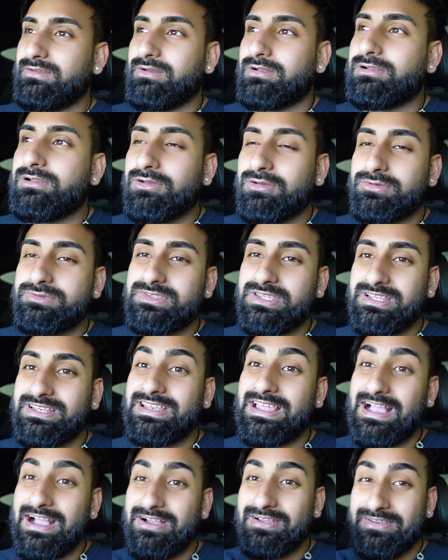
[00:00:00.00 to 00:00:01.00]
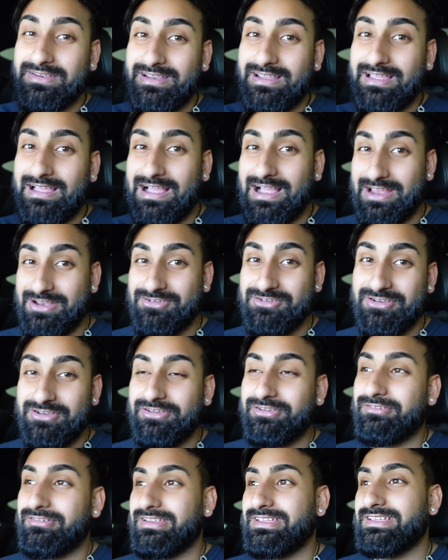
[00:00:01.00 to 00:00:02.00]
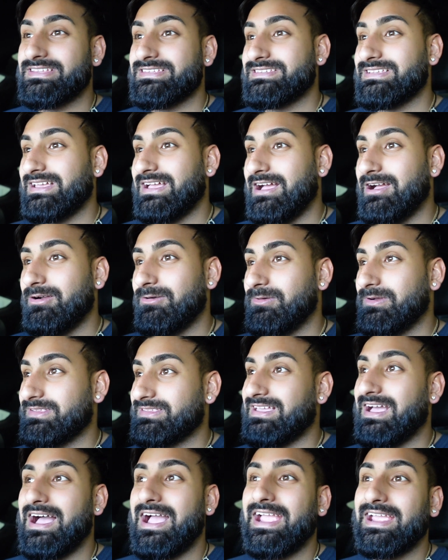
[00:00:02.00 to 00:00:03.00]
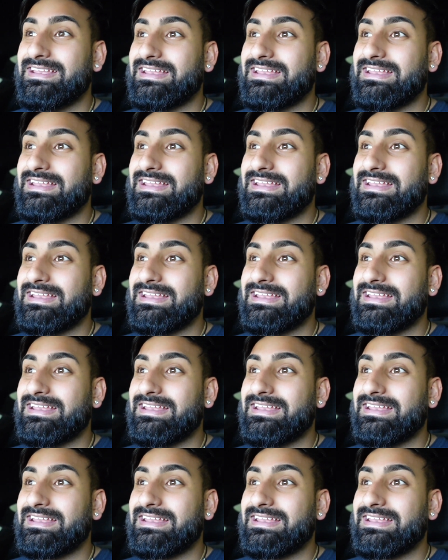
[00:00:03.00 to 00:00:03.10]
closing down 100 degrees. It's high